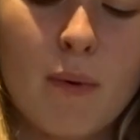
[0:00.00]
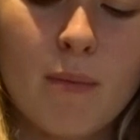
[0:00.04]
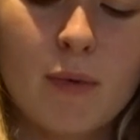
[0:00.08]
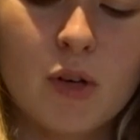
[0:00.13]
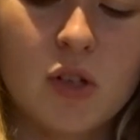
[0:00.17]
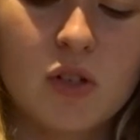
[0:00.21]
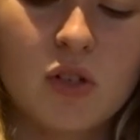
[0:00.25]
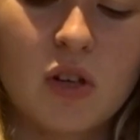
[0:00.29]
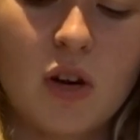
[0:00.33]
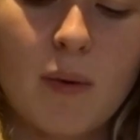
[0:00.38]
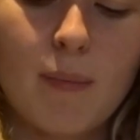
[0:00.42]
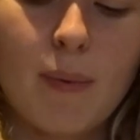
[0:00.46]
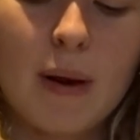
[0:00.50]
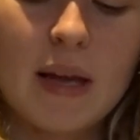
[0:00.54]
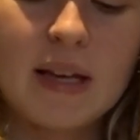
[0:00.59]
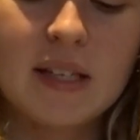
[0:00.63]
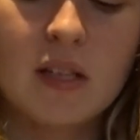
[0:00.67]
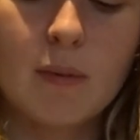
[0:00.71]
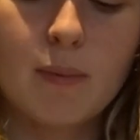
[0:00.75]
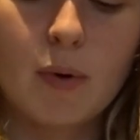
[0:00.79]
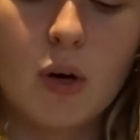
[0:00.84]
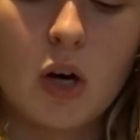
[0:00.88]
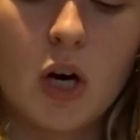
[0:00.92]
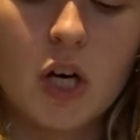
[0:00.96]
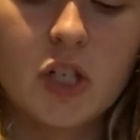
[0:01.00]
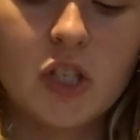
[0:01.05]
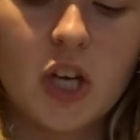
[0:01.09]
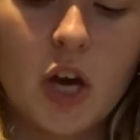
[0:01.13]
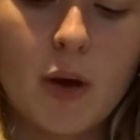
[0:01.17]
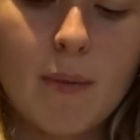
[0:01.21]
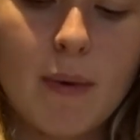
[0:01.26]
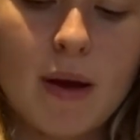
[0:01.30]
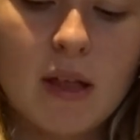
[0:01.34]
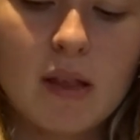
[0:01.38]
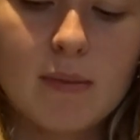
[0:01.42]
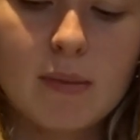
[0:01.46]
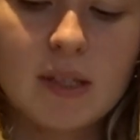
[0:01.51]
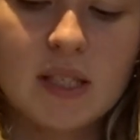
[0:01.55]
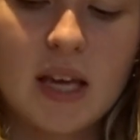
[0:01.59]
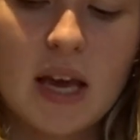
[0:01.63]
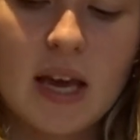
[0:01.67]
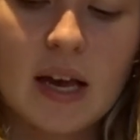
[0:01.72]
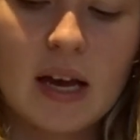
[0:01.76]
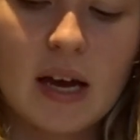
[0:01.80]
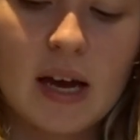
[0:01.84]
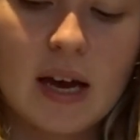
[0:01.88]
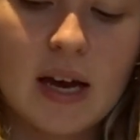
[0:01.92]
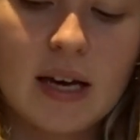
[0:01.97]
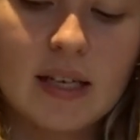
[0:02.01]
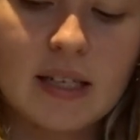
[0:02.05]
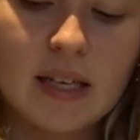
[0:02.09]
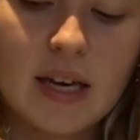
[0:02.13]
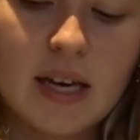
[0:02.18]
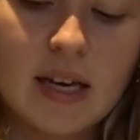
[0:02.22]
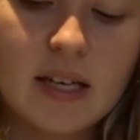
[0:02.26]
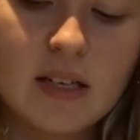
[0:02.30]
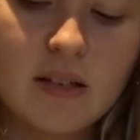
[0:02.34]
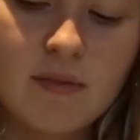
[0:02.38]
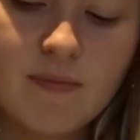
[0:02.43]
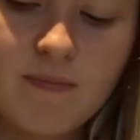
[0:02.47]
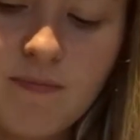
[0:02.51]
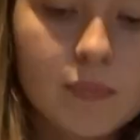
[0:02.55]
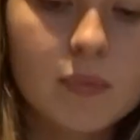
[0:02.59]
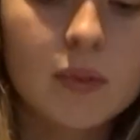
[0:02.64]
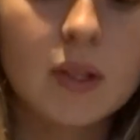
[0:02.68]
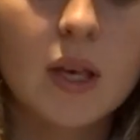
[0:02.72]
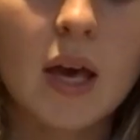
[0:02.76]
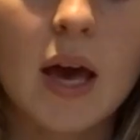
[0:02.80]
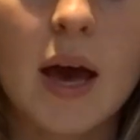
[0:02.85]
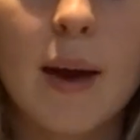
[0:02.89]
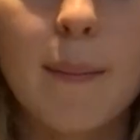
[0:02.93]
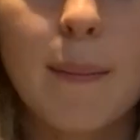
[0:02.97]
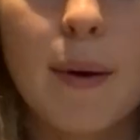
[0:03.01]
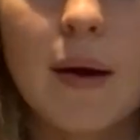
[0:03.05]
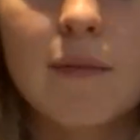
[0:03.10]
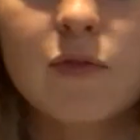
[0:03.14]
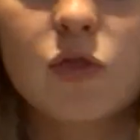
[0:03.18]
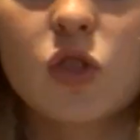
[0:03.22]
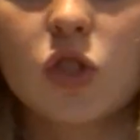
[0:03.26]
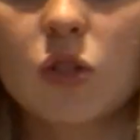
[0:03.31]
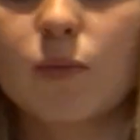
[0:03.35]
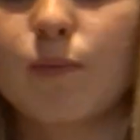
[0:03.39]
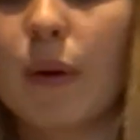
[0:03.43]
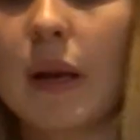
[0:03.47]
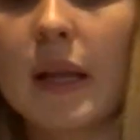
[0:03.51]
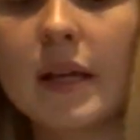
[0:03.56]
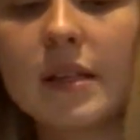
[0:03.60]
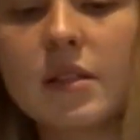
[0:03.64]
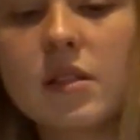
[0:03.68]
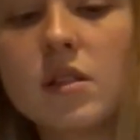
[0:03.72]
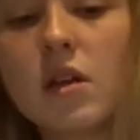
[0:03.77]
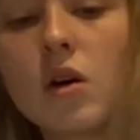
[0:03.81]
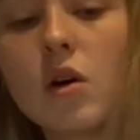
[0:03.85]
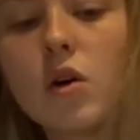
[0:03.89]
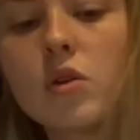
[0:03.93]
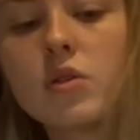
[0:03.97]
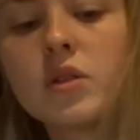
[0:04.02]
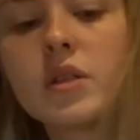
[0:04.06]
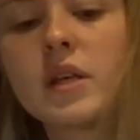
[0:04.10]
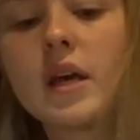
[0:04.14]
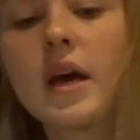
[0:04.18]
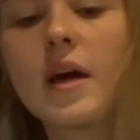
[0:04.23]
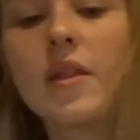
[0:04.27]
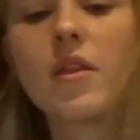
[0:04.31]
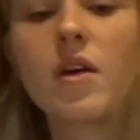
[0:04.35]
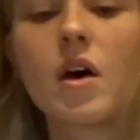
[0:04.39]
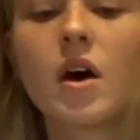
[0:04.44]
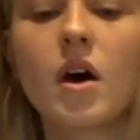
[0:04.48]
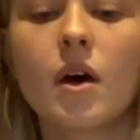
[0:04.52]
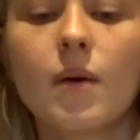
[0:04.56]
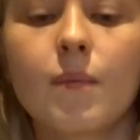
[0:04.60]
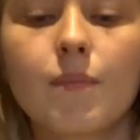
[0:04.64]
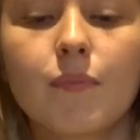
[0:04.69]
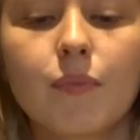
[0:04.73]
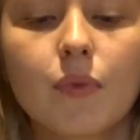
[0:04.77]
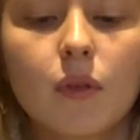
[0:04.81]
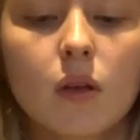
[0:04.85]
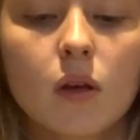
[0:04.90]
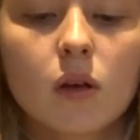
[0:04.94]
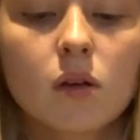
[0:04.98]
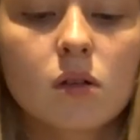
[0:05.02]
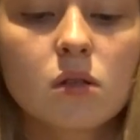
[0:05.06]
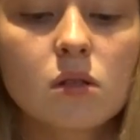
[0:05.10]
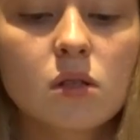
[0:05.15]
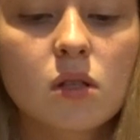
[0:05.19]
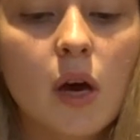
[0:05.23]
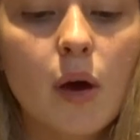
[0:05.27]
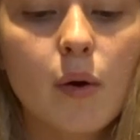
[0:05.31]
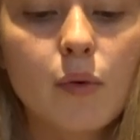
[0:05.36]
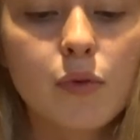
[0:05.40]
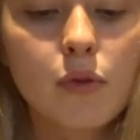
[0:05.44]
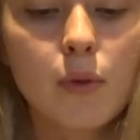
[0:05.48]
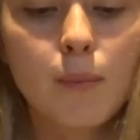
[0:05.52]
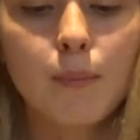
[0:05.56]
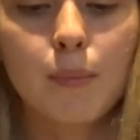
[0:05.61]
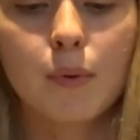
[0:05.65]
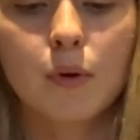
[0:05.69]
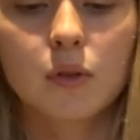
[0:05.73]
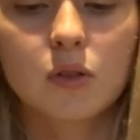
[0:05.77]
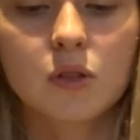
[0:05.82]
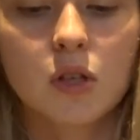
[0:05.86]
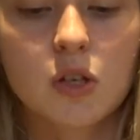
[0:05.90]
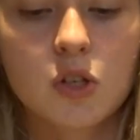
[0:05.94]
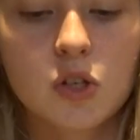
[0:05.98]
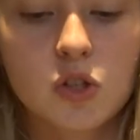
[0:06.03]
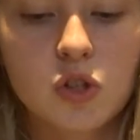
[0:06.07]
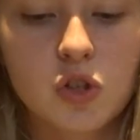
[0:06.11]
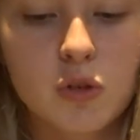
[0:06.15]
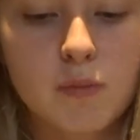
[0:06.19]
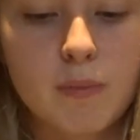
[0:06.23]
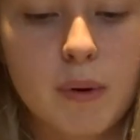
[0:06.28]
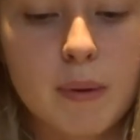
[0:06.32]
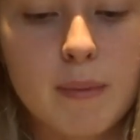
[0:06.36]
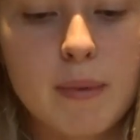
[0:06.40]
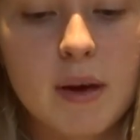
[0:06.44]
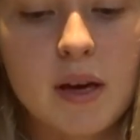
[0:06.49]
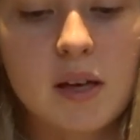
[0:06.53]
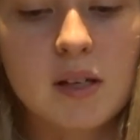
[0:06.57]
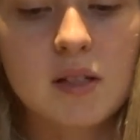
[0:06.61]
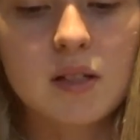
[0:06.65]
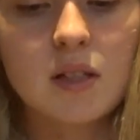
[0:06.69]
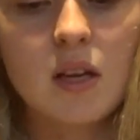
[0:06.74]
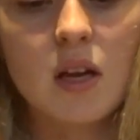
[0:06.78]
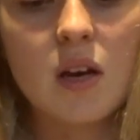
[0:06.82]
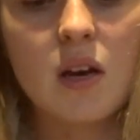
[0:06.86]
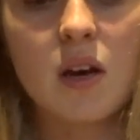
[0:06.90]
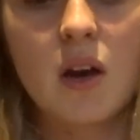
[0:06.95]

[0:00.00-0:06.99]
and we're just gonna blitz the butter. Don't make the mistake I did. Yeah, I've just blitzed it all together. So the butter should be mixed in